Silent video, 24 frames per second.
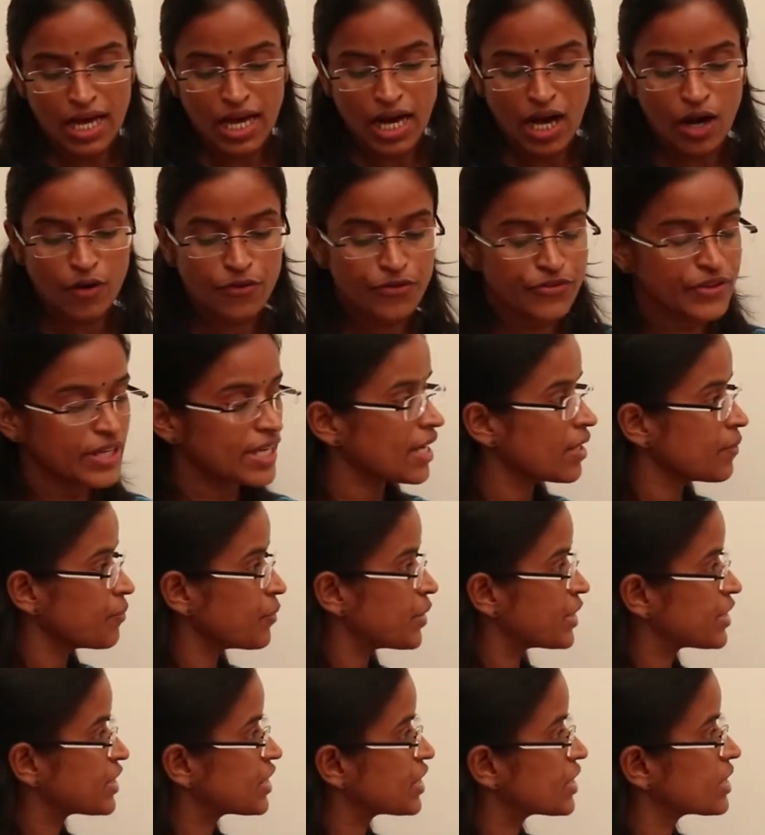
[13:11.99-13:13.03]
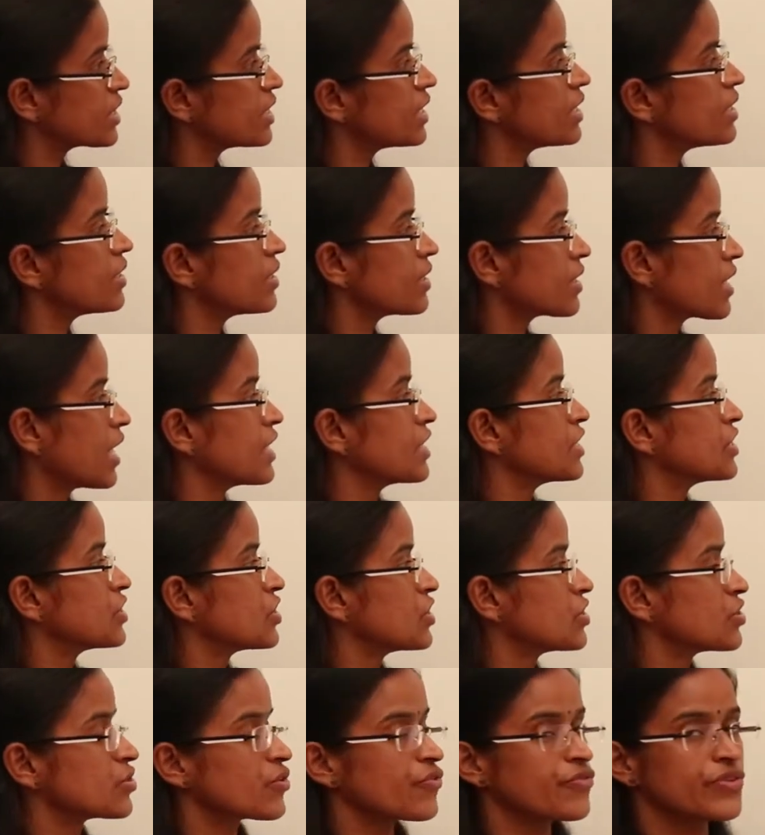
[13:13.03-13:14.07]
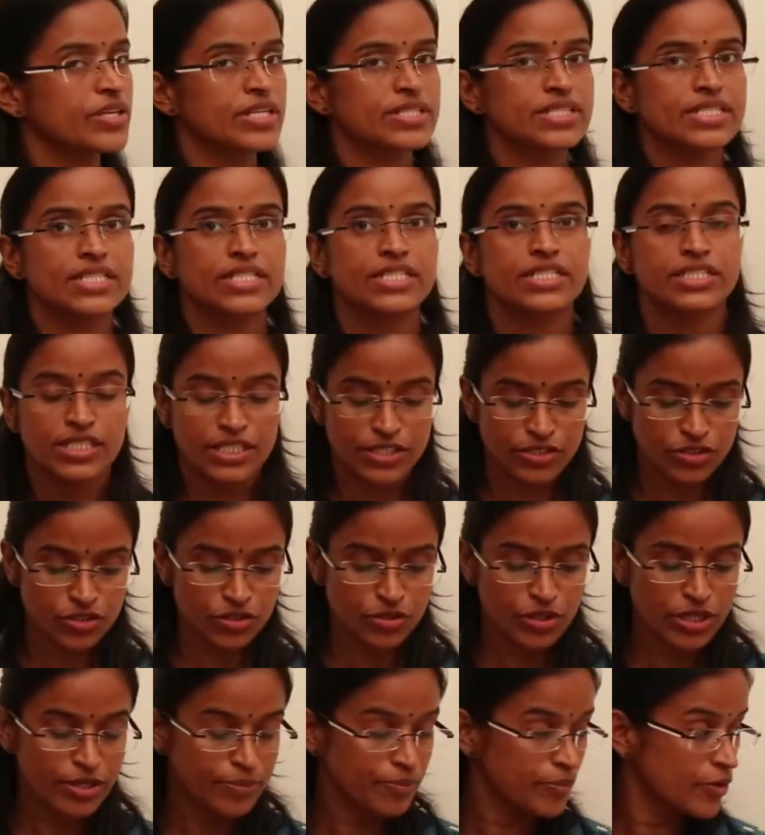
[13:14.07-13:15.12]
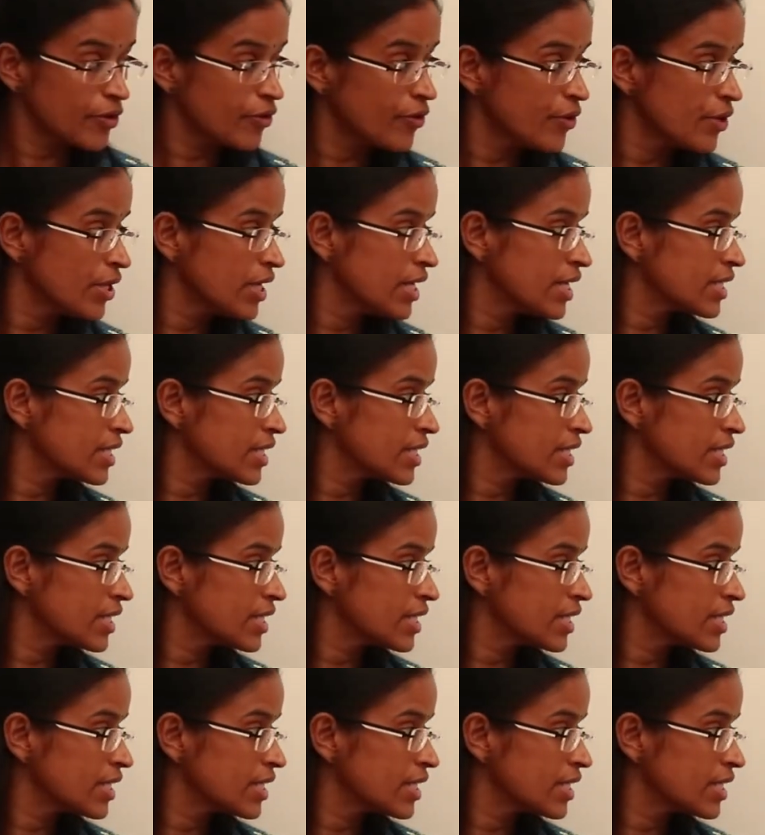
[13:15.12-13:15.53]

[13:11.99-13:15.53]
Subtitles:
How we can measure the conditions of the citizen should improve?